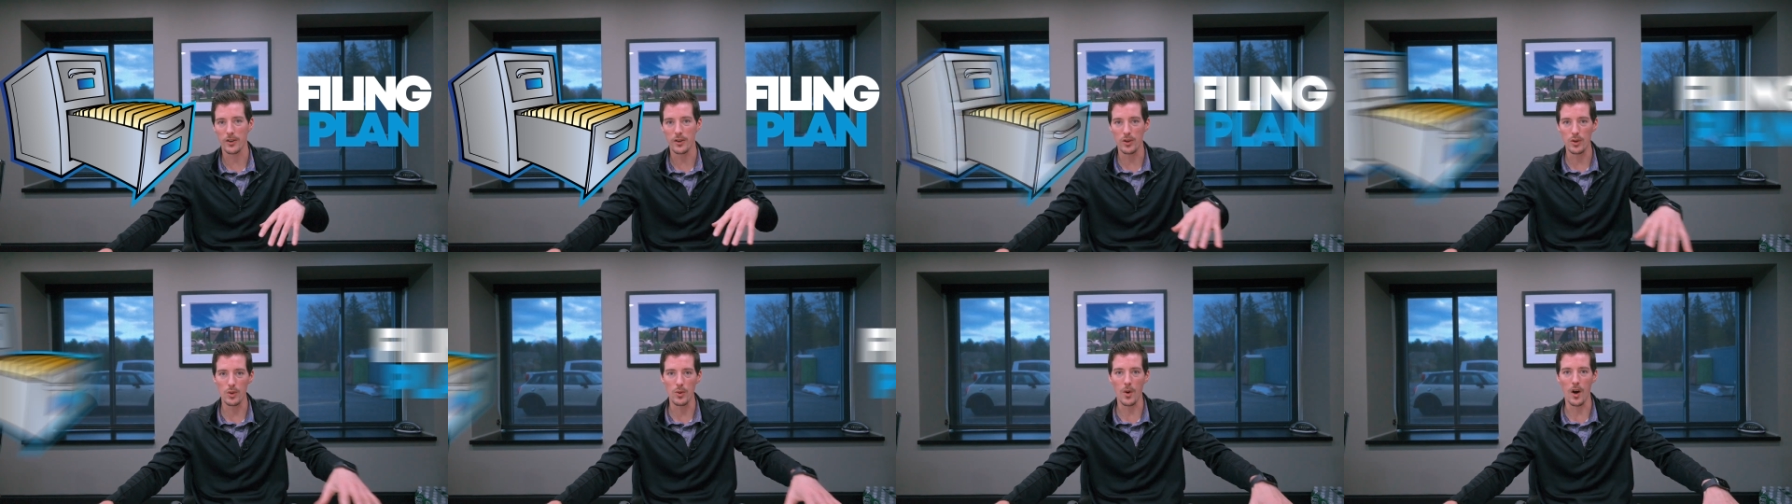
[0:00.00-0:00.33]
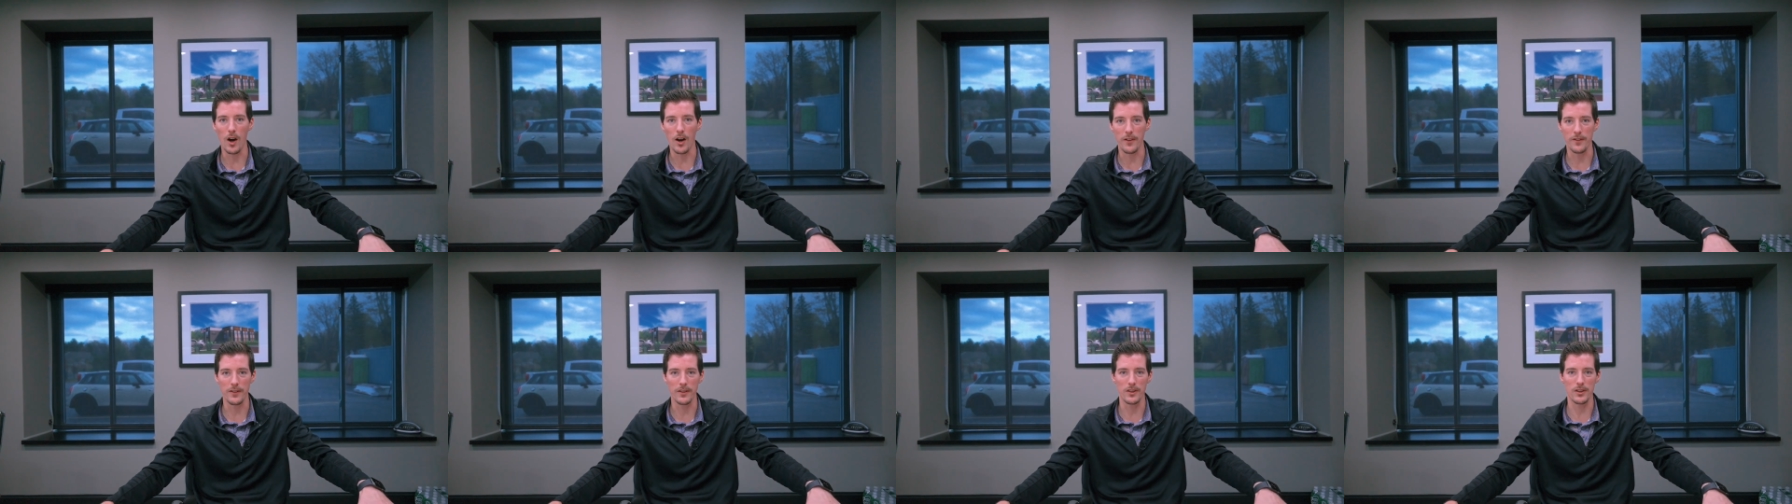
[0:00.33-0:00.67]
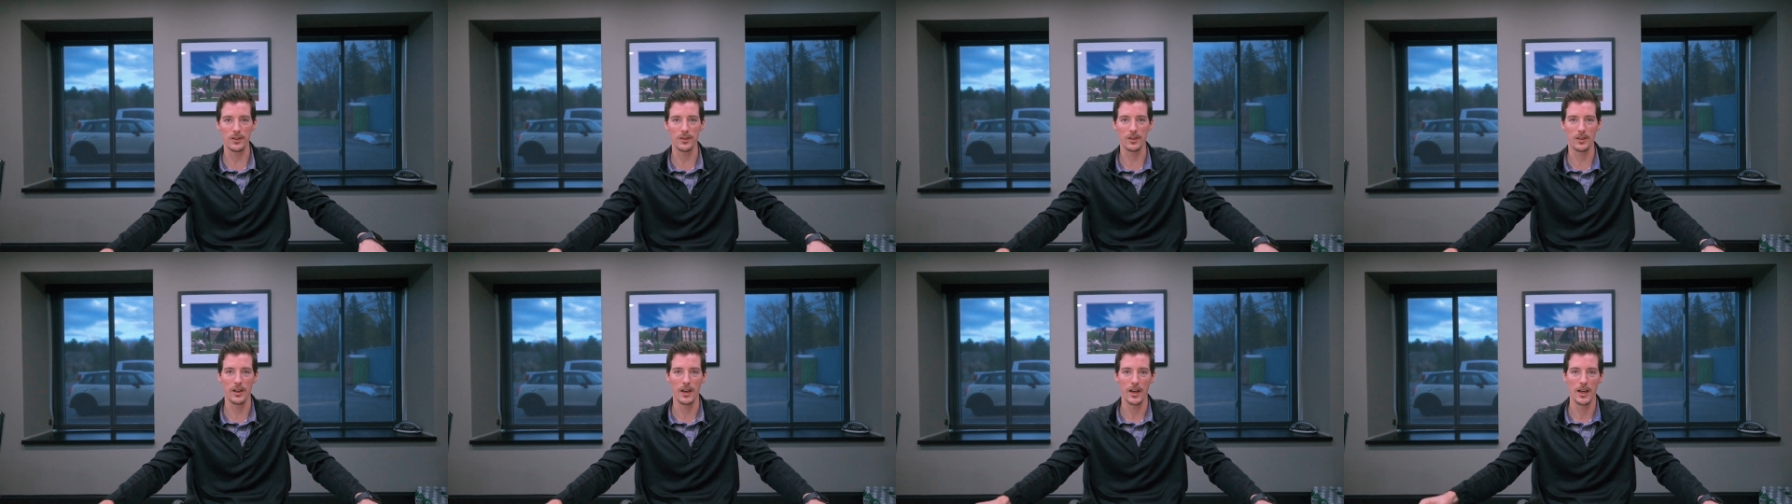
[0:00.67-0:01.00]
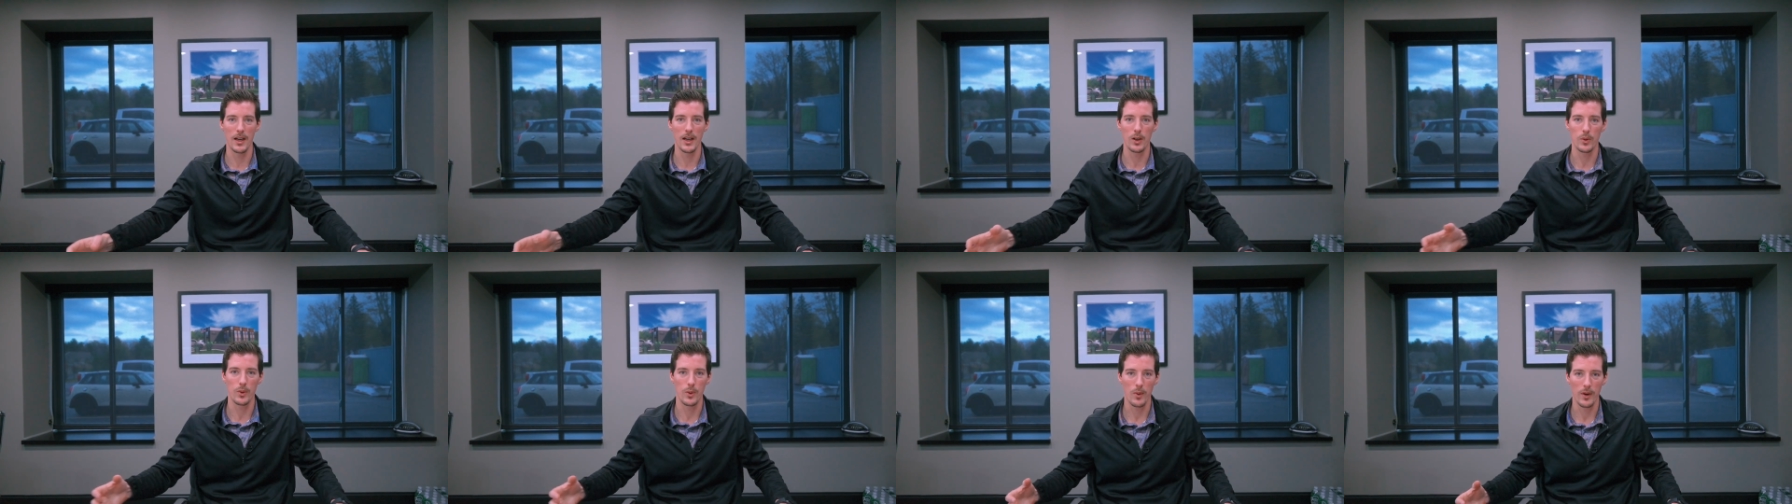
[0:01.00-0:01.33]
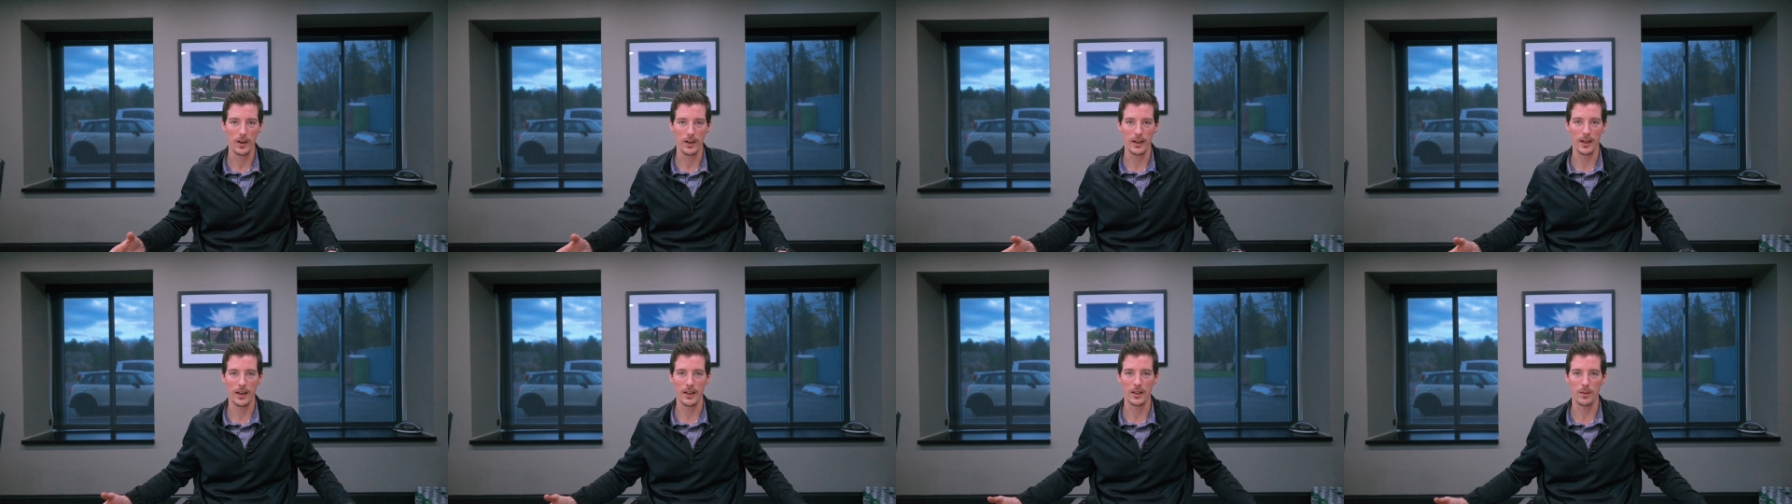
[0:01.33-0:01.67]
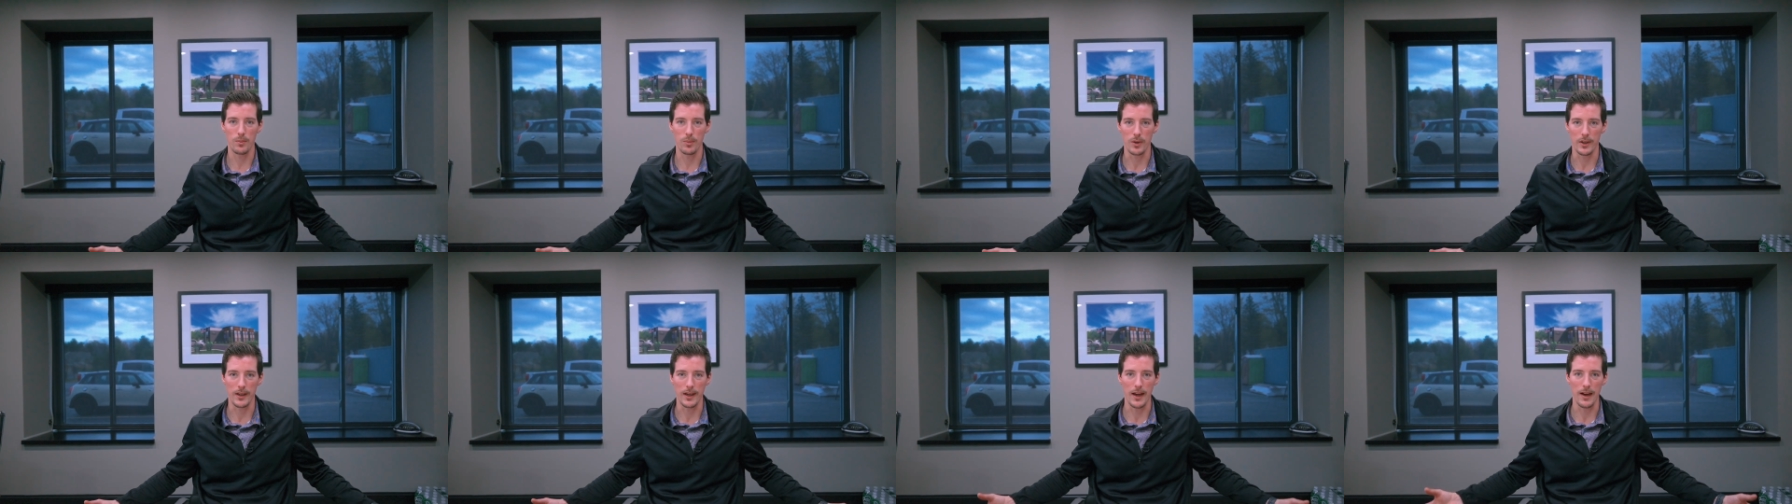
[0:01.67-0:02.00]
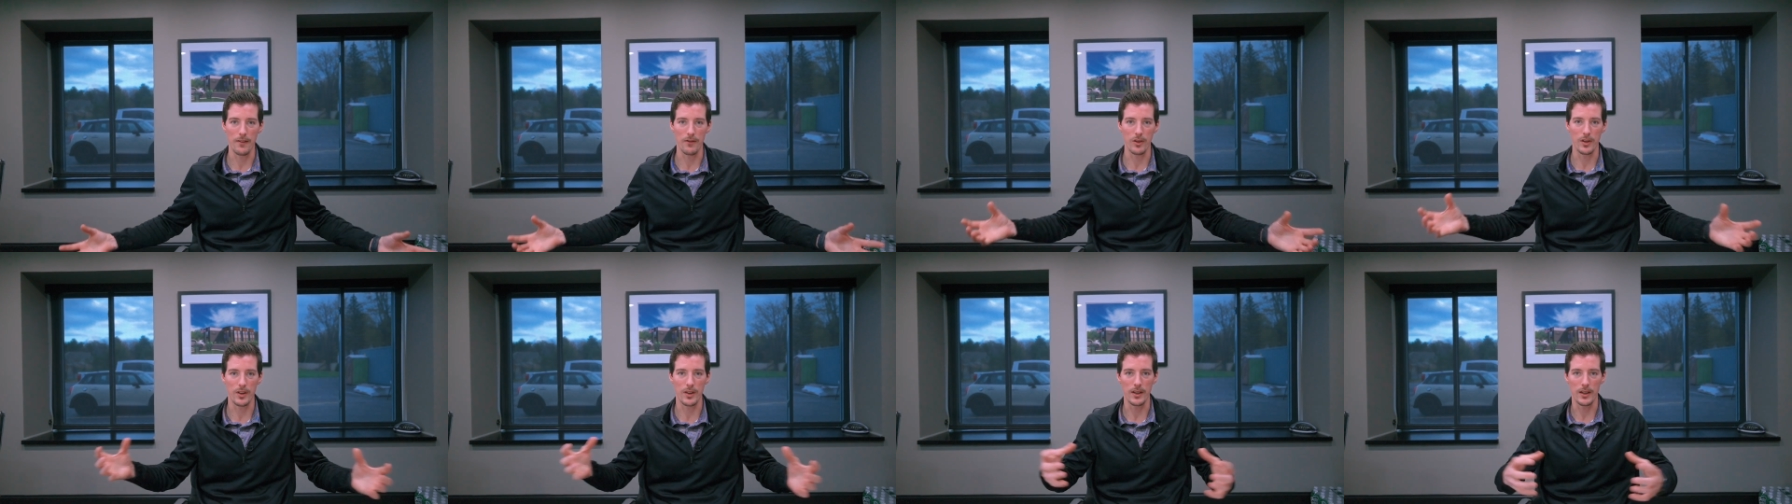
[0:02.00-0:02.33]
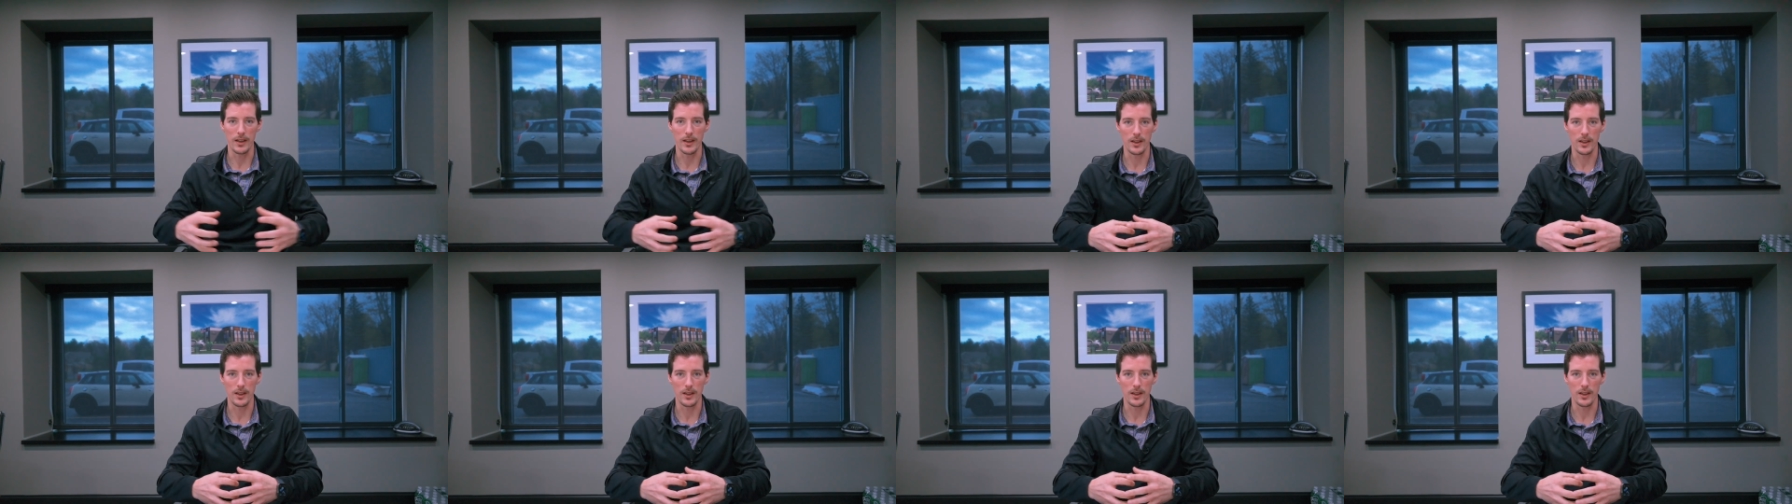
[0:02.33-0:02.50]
new office, we want to kind of bring everything